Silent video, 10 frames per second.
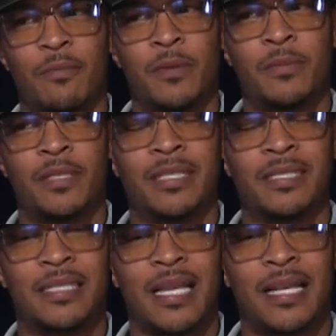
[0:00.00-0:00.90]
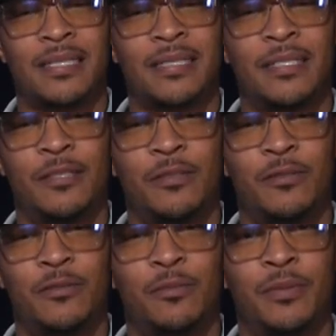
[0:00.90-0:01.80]
remember exactly
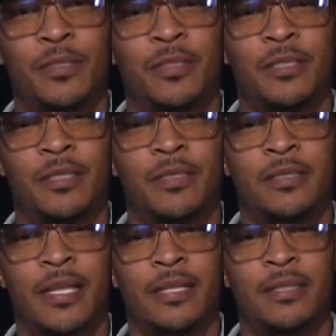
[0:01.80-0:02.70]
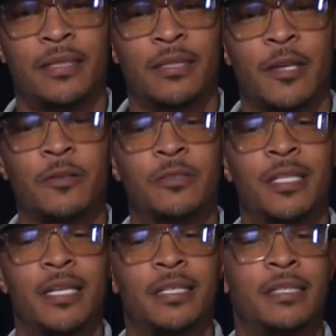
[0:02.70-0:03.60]
who, but it that
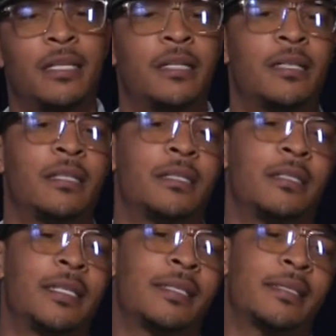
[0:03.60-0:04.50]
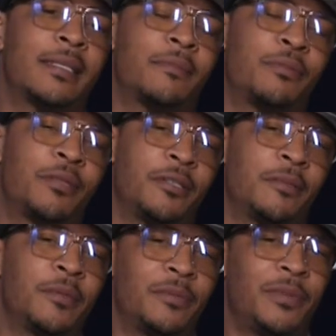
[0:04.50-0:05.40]
Thursday uh, uh, at 10
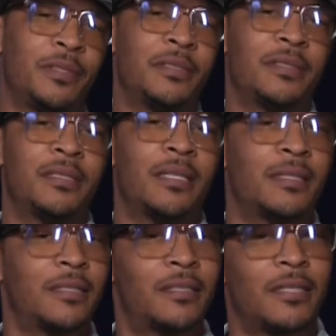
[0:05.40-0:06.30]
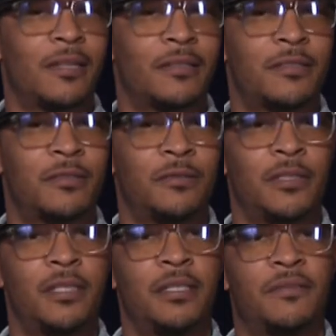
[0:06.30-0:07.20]
p.m. on BET. I think y'all could
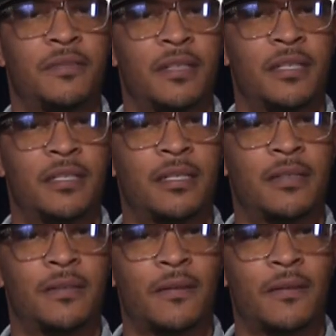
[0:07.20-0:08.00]
tune in and find out.